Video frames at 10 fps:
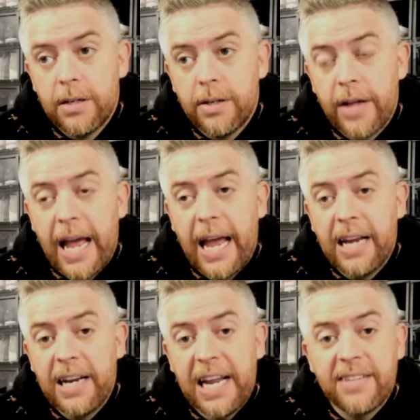
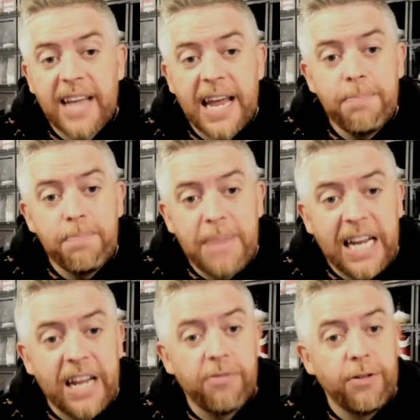And it's a
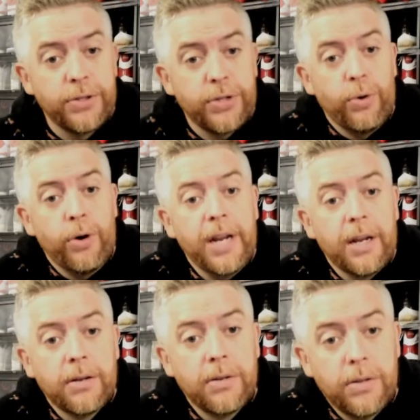meaningful story.
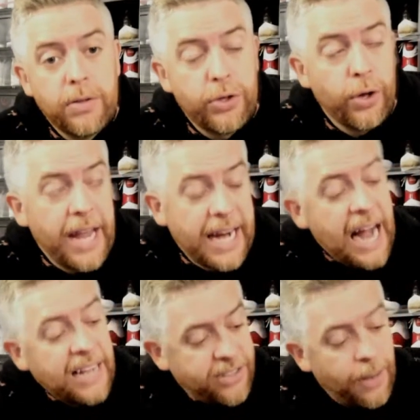So they
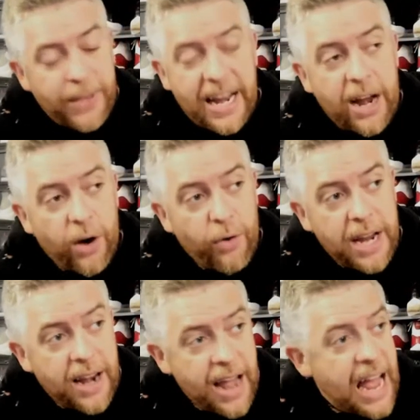got something out of
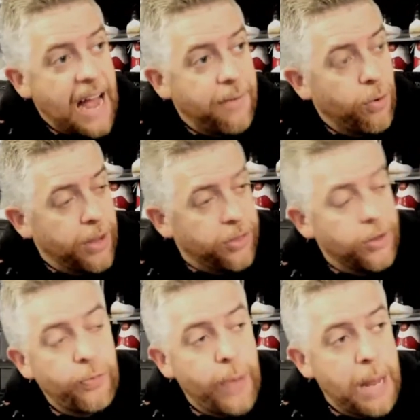Rhea to have her with
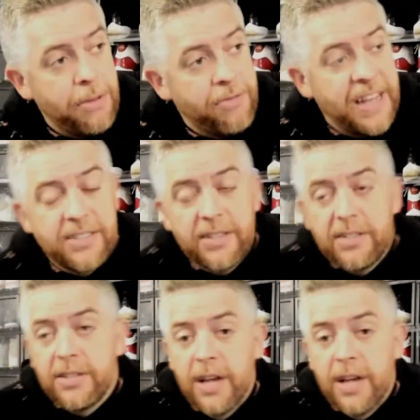those baby faces.